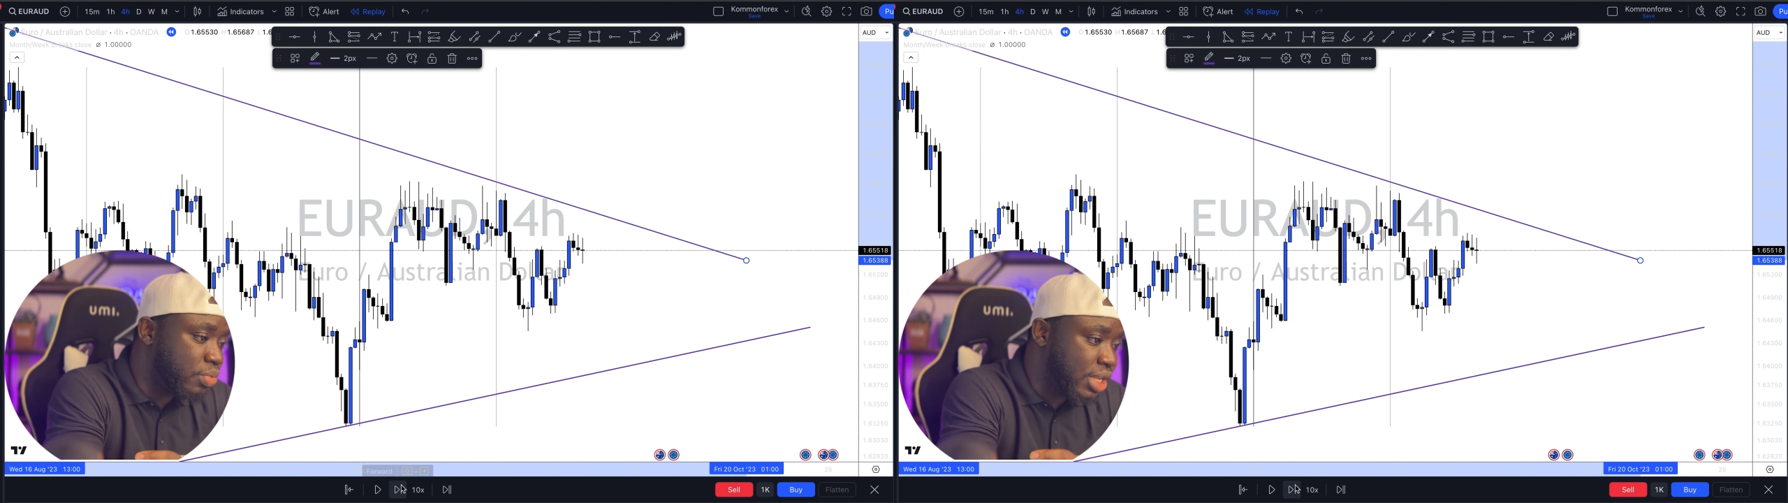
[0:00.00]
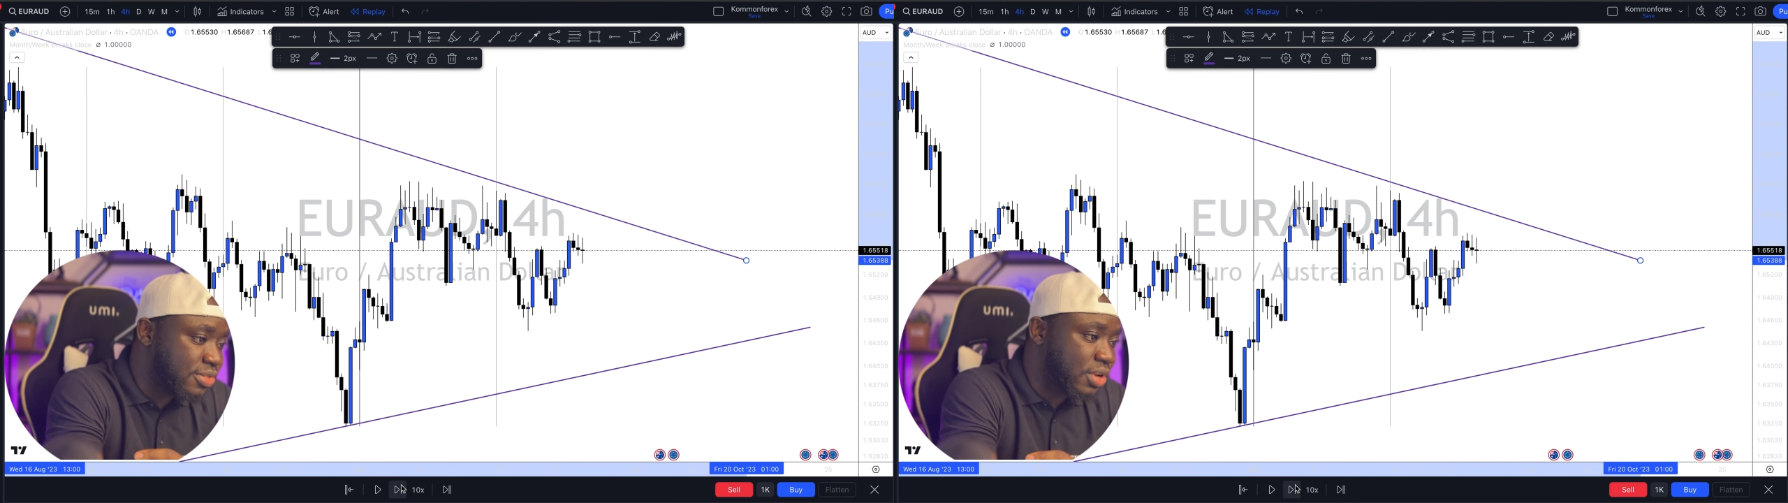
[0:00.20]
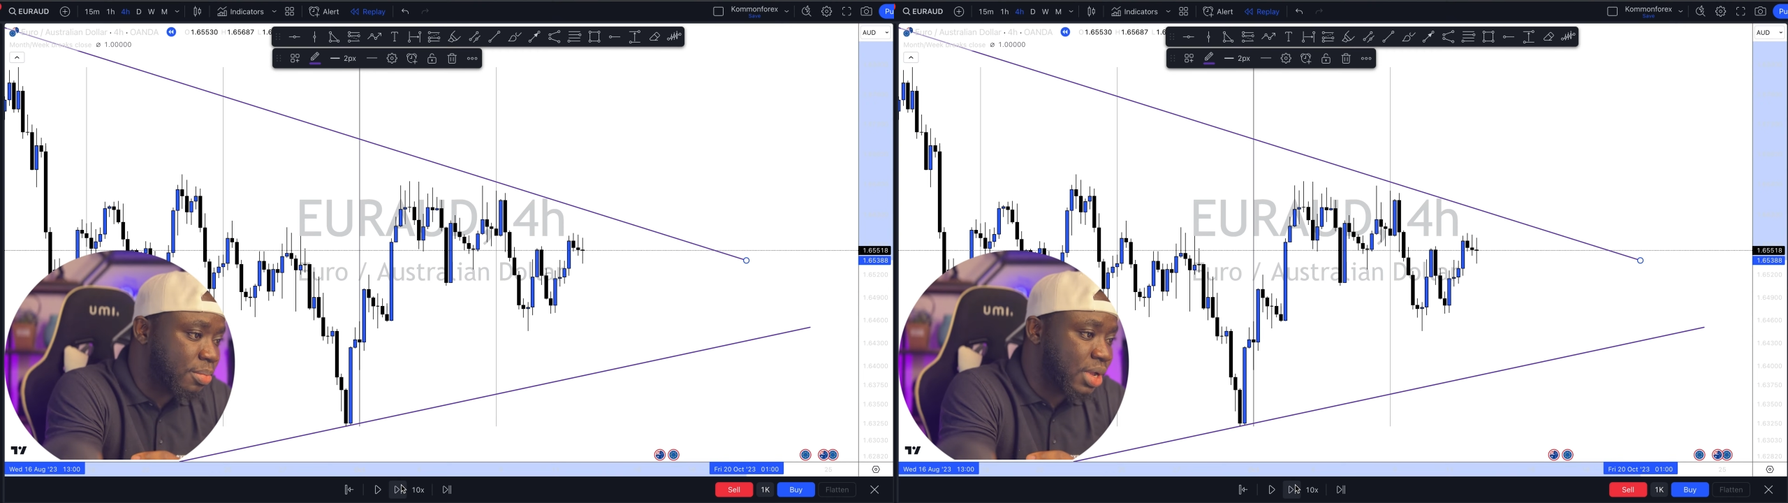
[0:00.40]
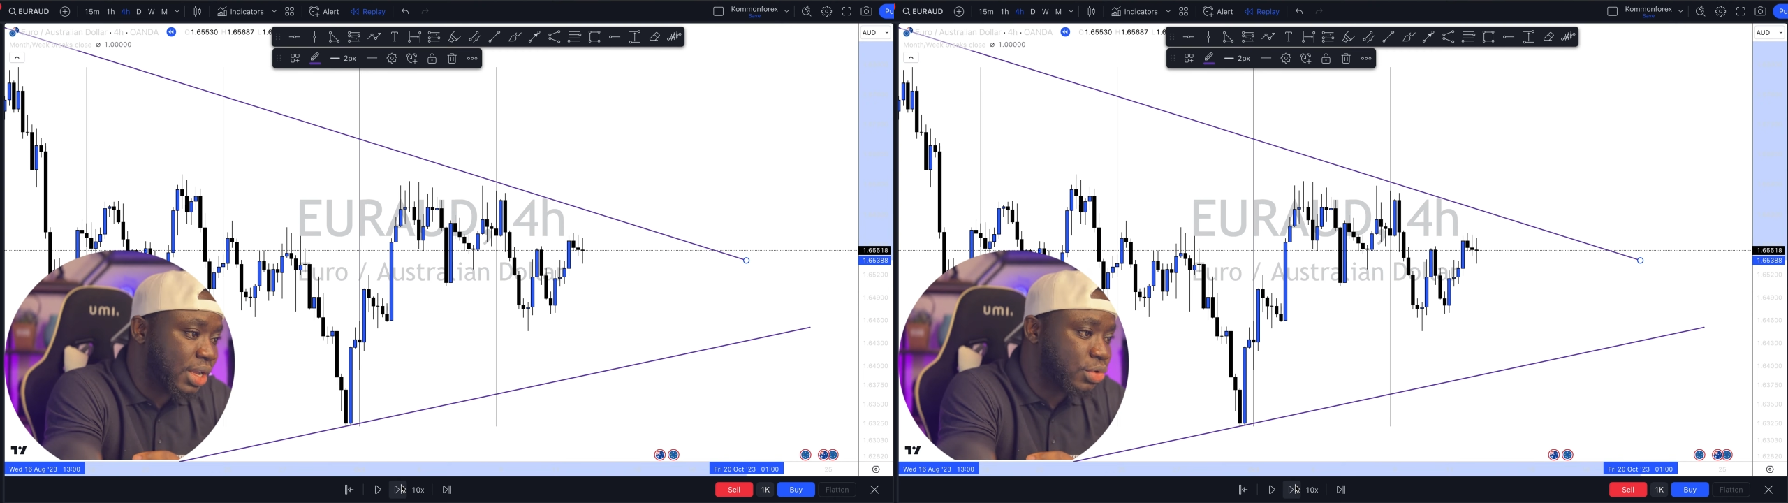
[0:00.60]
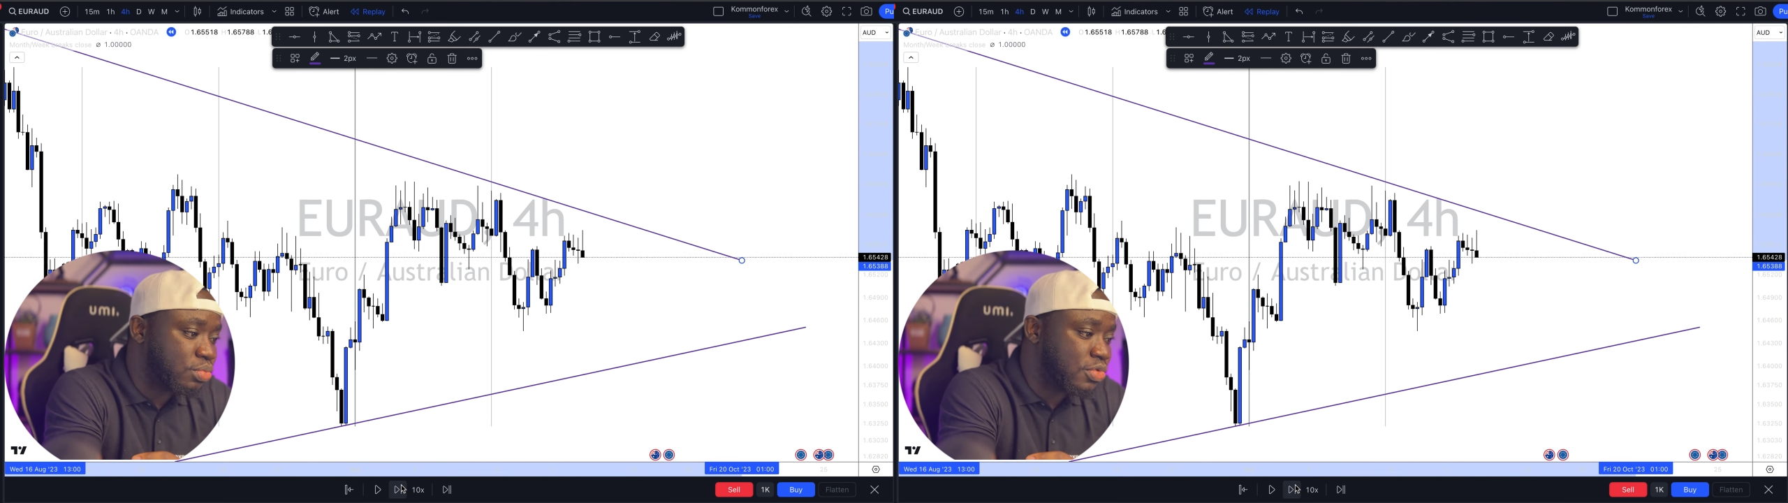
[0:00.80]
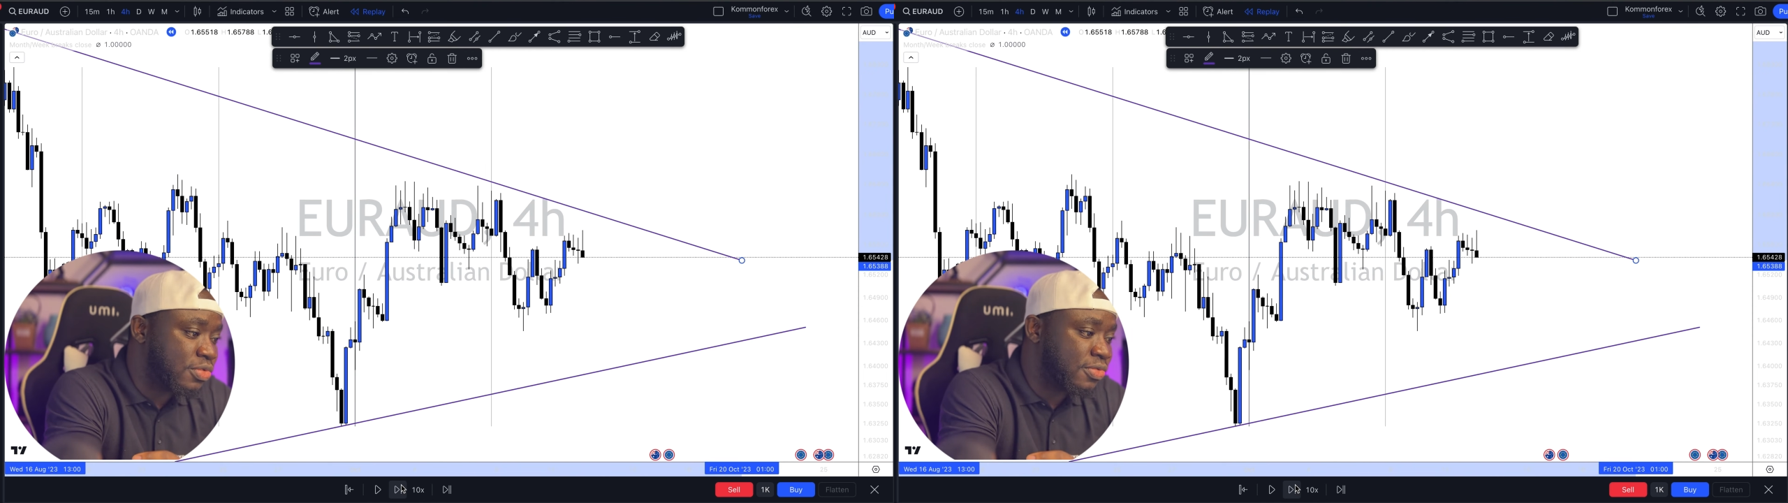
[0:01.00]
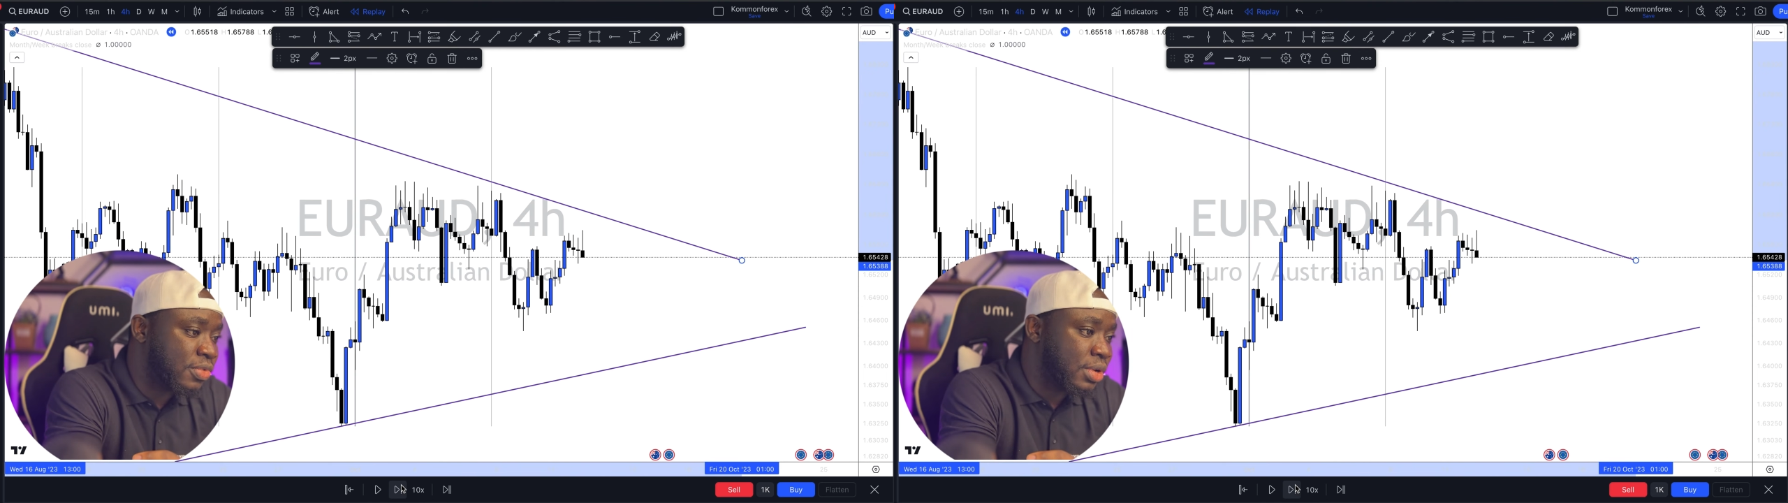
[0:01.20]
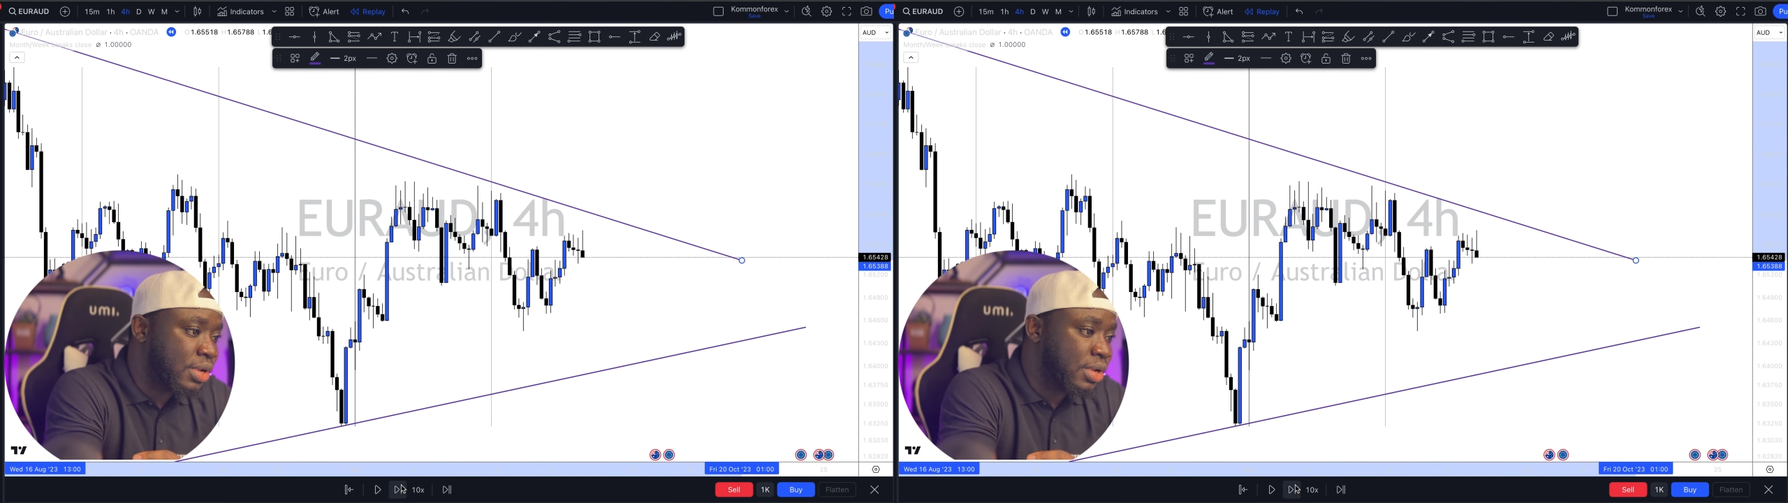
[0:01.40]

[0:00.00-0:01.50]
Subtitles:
wait for the market to move.